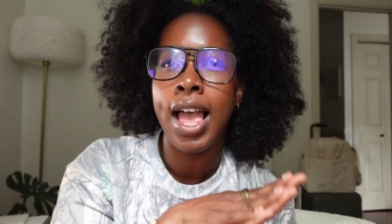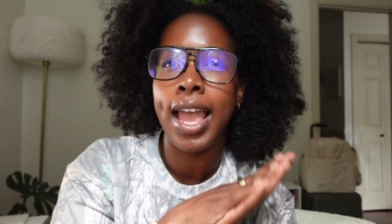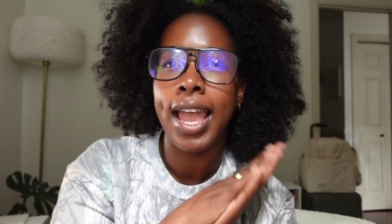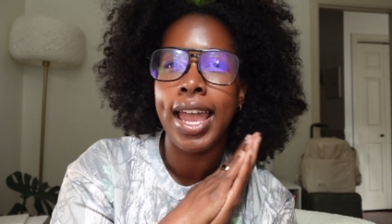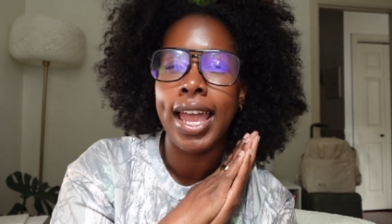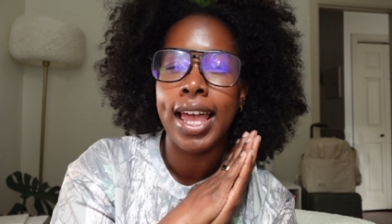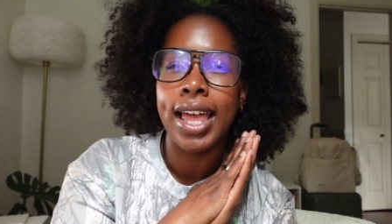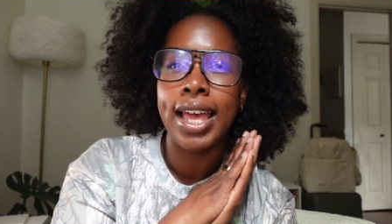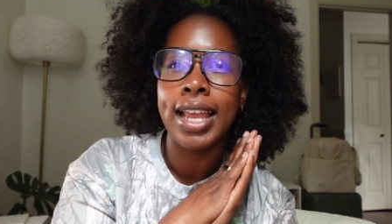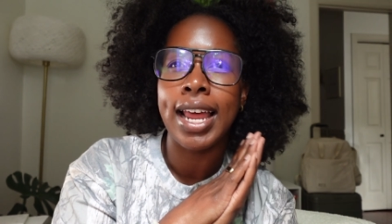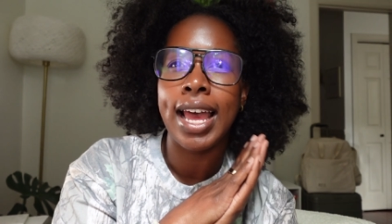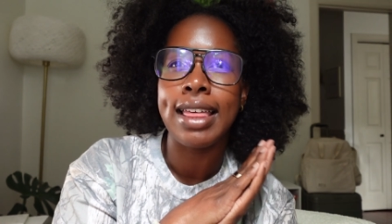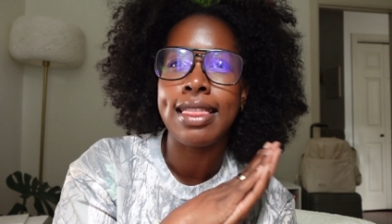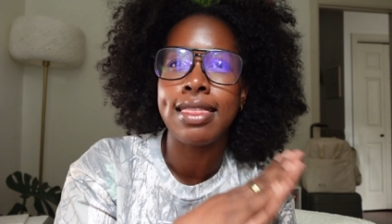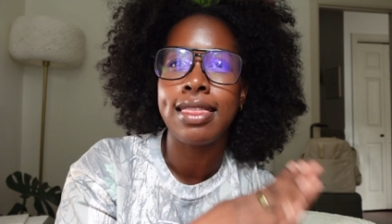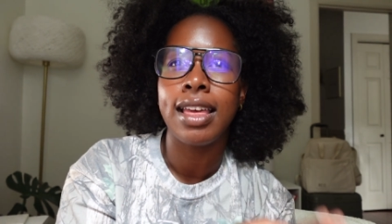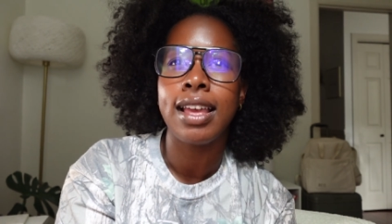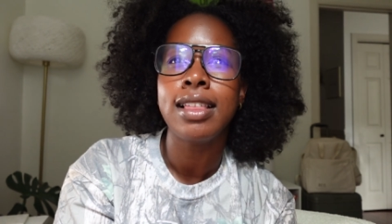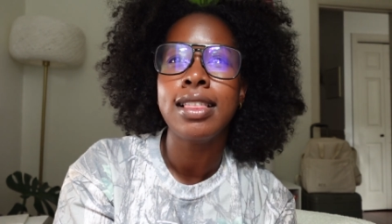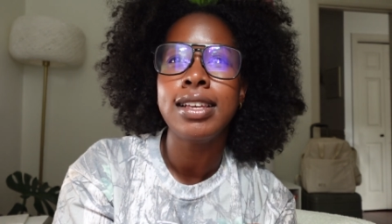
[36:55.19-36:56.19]
And I
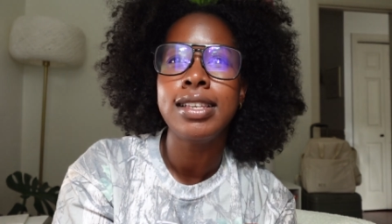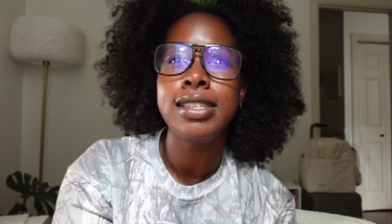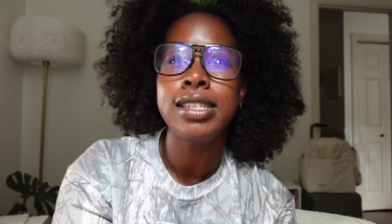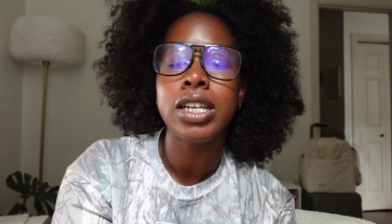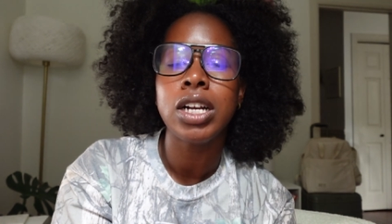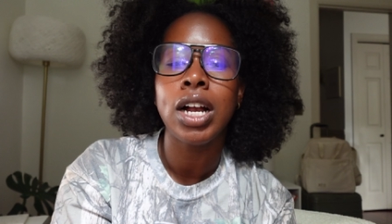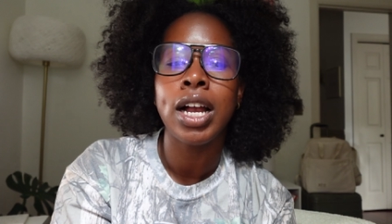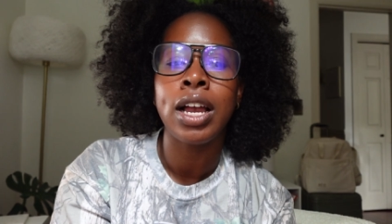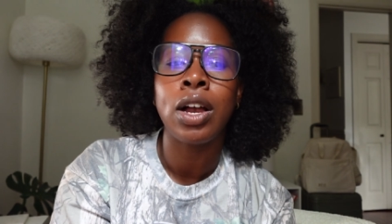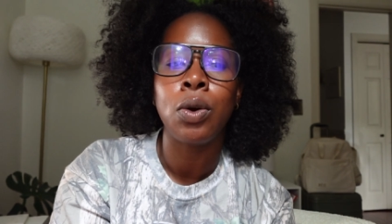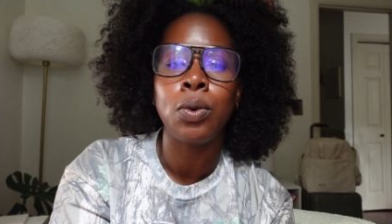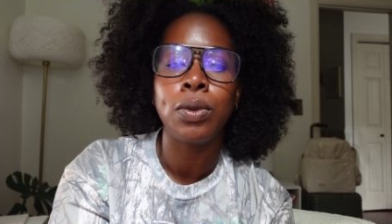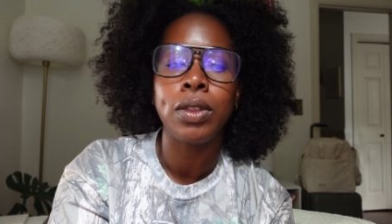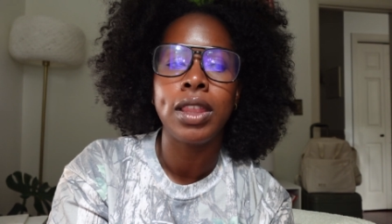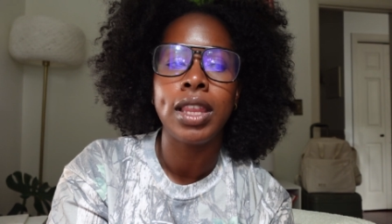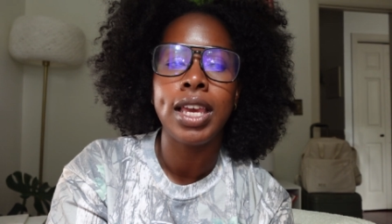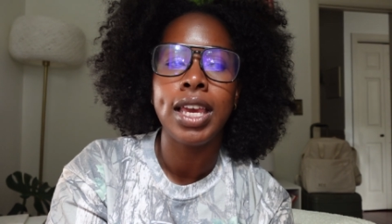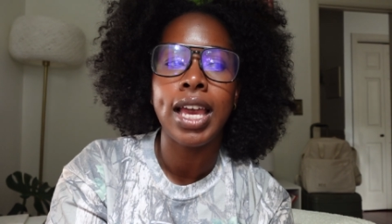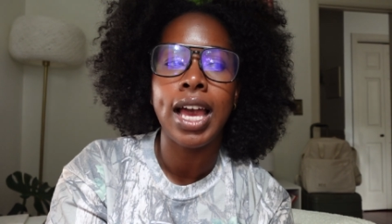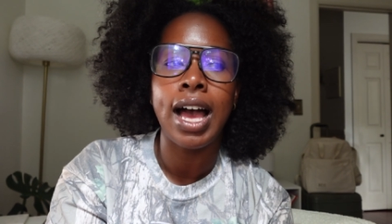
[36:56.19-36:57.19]
think this year I
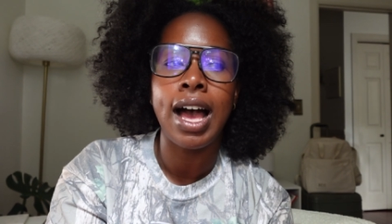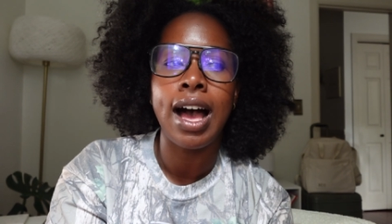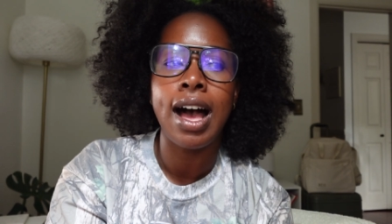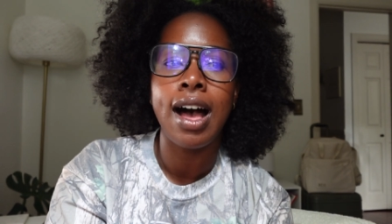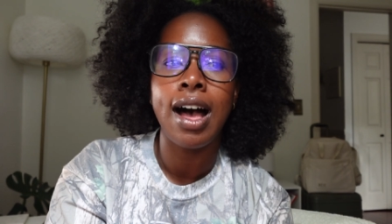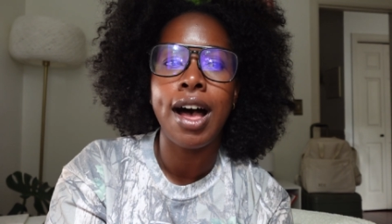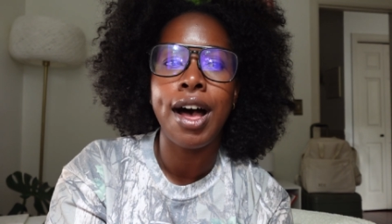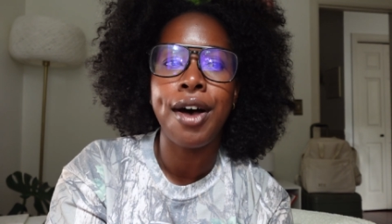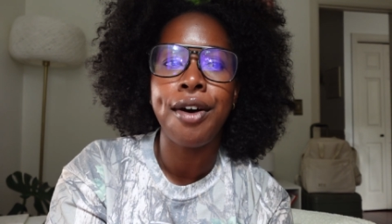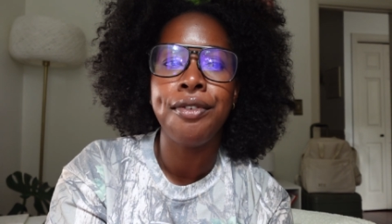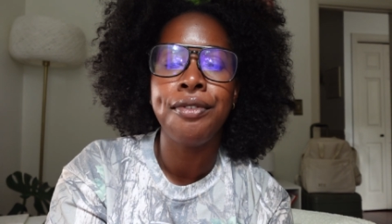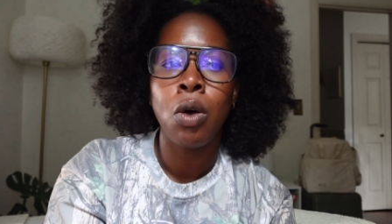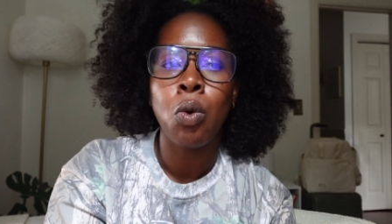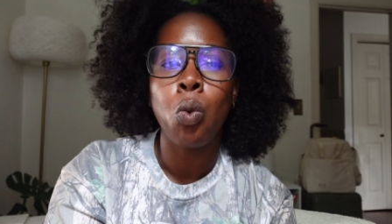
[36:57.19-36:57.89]
only have